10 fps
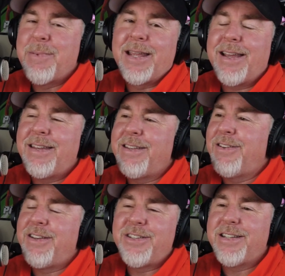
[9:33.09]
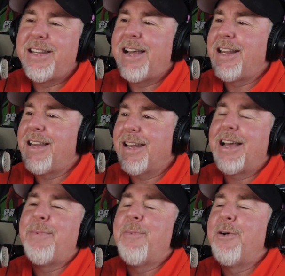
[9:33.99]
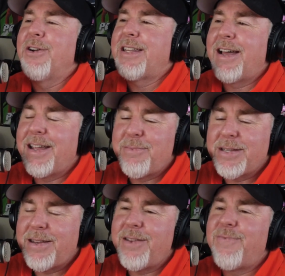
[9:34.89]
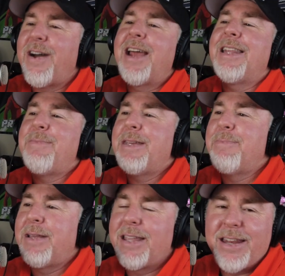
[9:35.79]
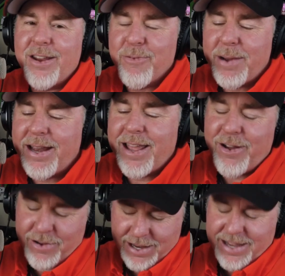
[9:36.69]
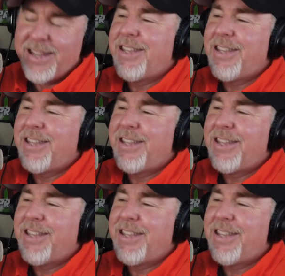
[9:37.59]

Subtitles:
I'm like, dude, you should have done it a couple more times, and he'd finally be a billionaire by now.